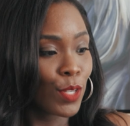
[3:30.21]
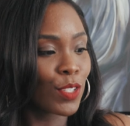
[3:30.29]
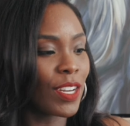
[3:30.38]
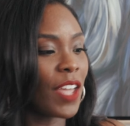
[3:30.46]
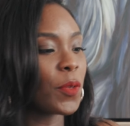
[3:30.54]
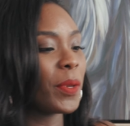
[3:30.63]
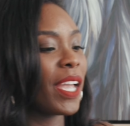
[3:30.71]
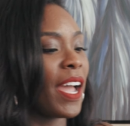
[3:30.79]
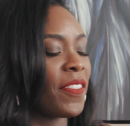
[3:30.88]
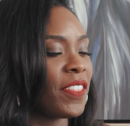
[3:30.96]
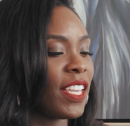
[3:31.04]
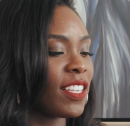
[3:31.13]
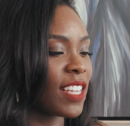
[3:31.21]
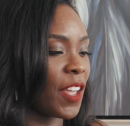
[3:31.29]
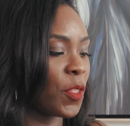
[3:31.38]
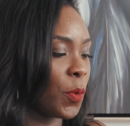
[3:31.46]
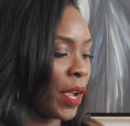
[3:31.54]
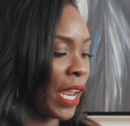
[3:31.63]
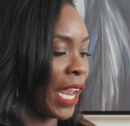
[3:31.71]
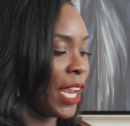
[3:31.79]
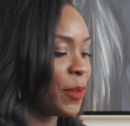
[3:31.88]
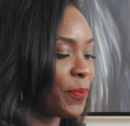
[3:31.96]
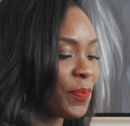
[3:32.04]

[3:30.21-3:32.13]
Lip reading: So now that we got these out the way,